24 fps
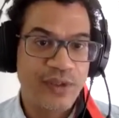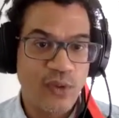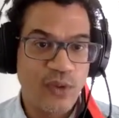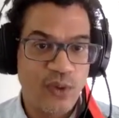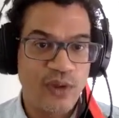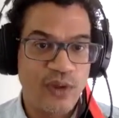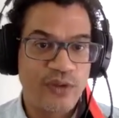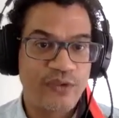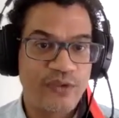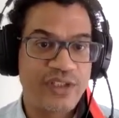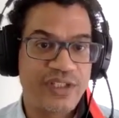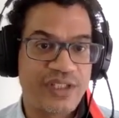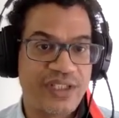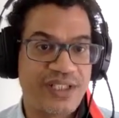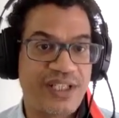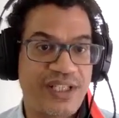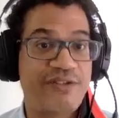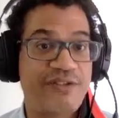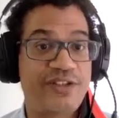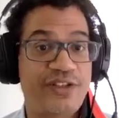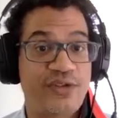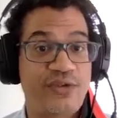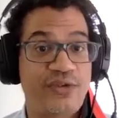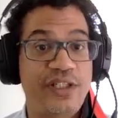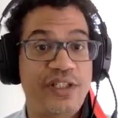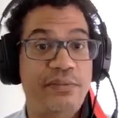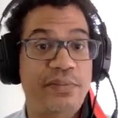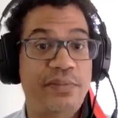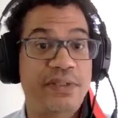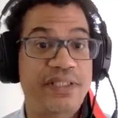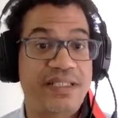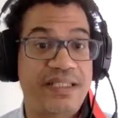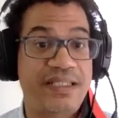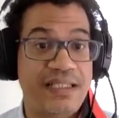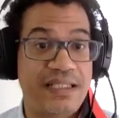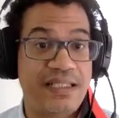All of this stuff has already
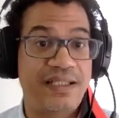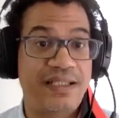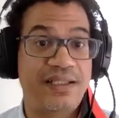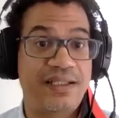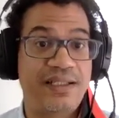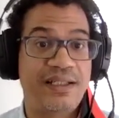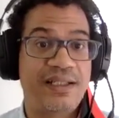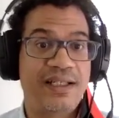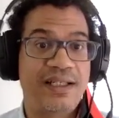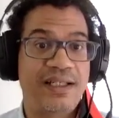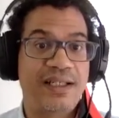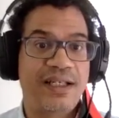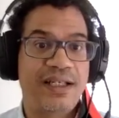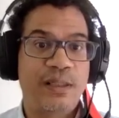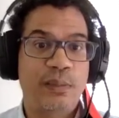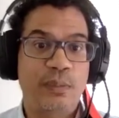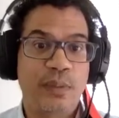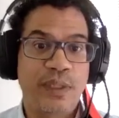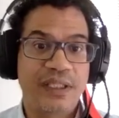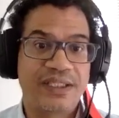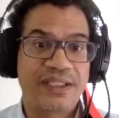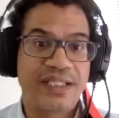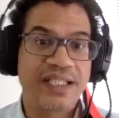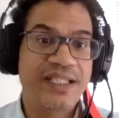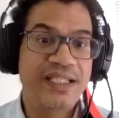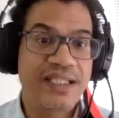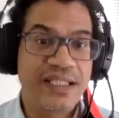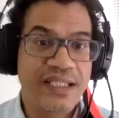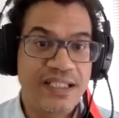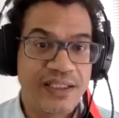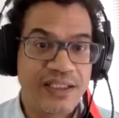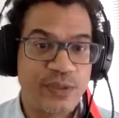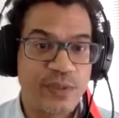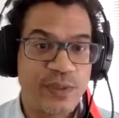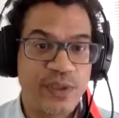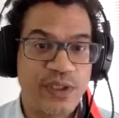been said, but they
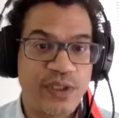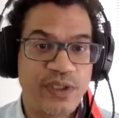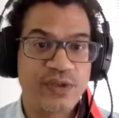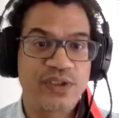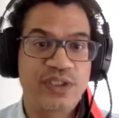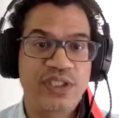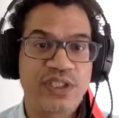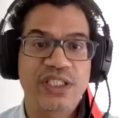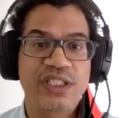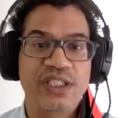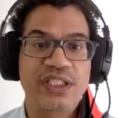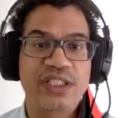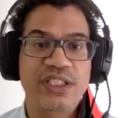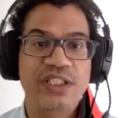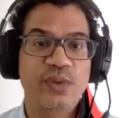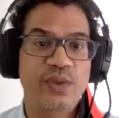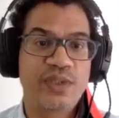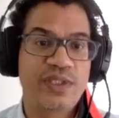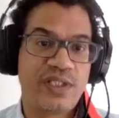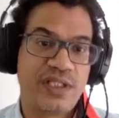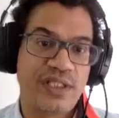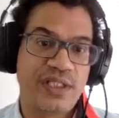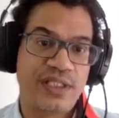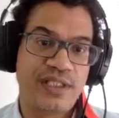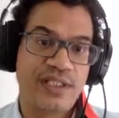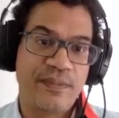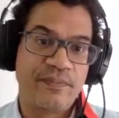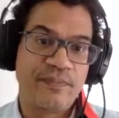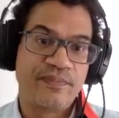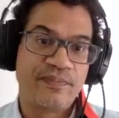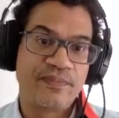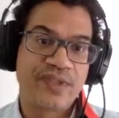need to be continuously,